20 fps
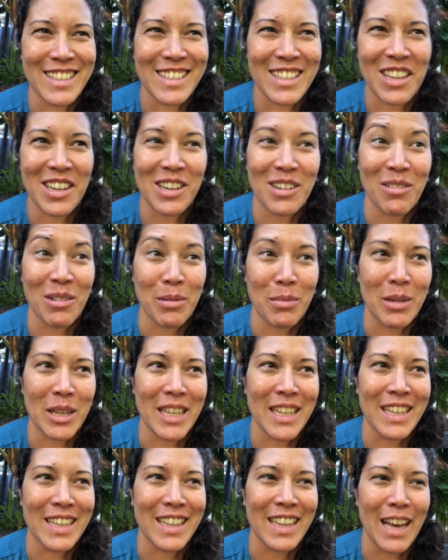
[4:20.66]
so I didn't want to
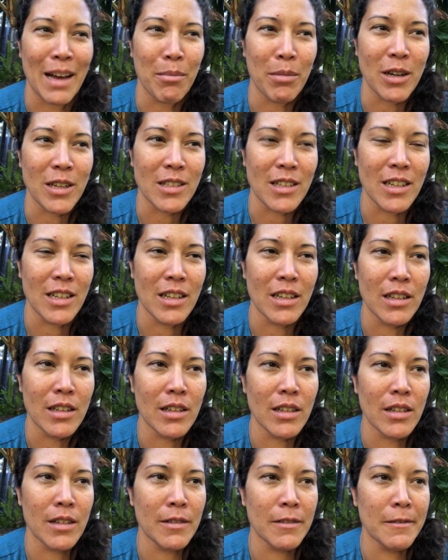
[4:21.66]
be that person.
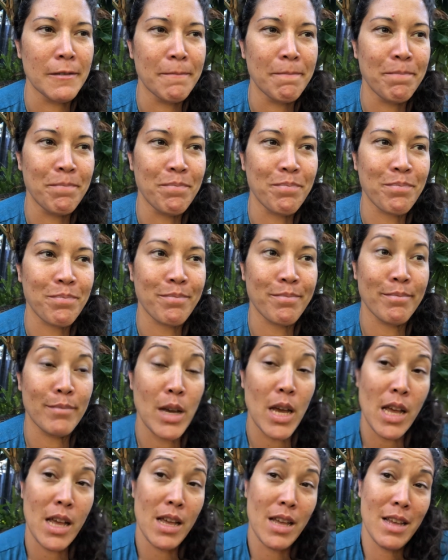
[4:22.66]

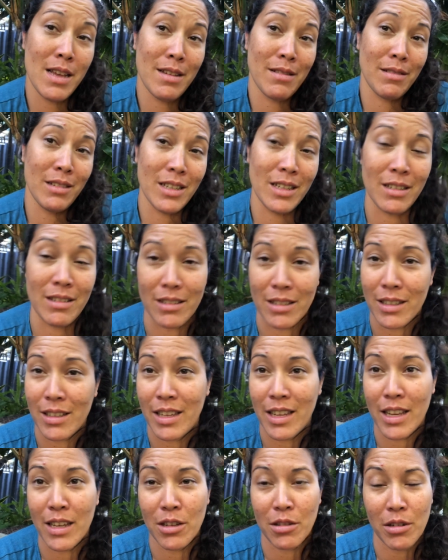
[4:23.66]
But I
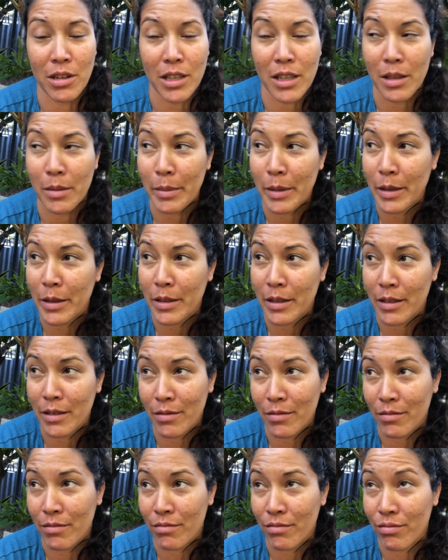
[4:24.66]
can't do anything about the
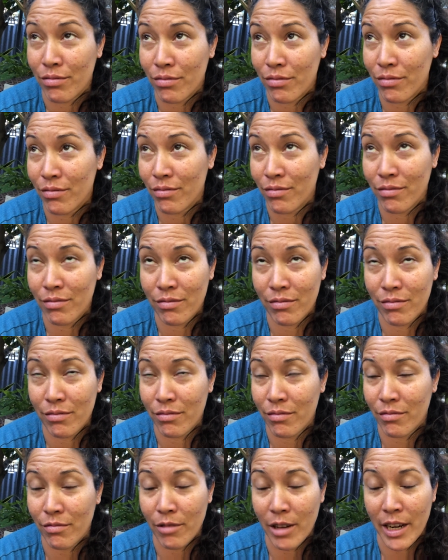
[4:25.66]

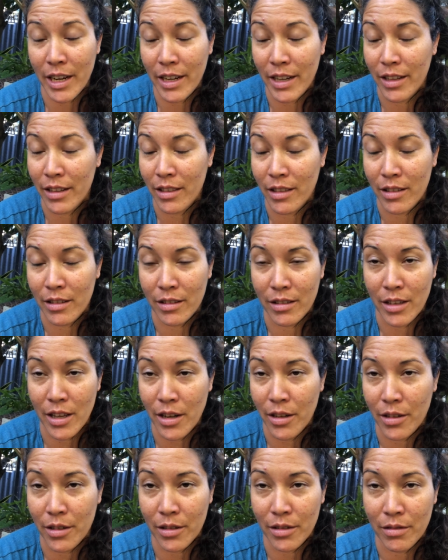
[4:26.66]
rain and the
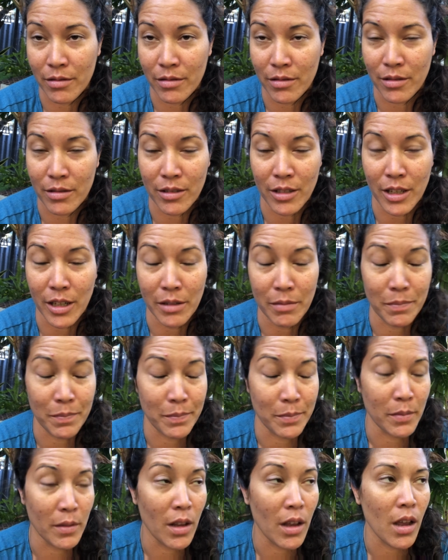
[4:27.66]
thunder, you know?
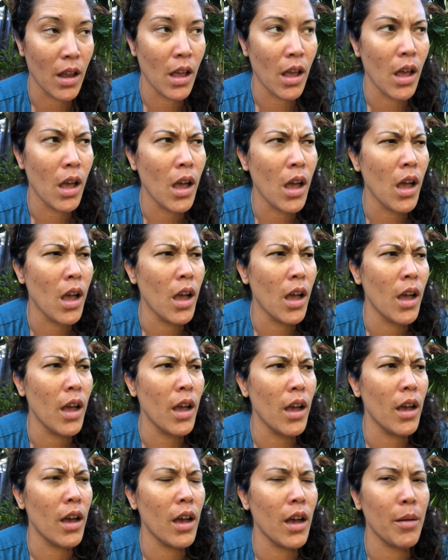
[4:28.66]

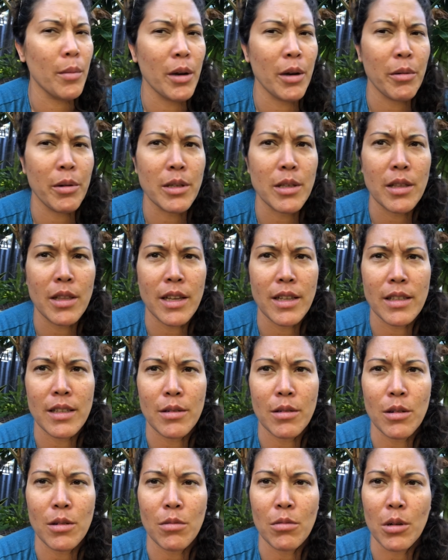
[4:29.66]
Um, anyway, so that's
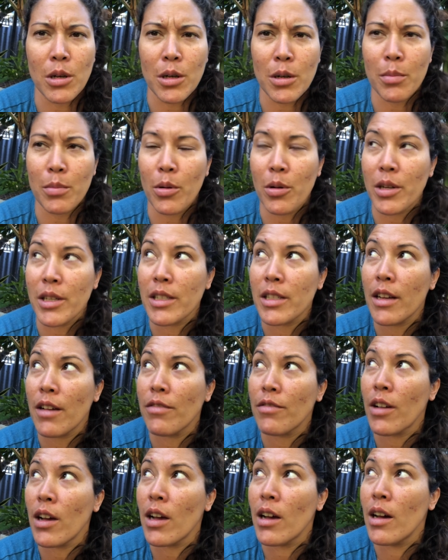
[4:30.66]
all work, boring
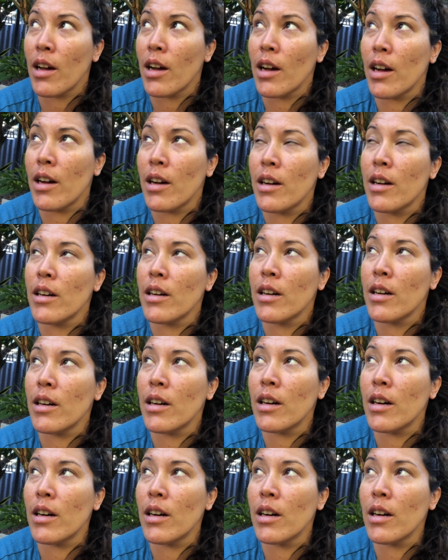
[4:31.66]
stuff. Uh,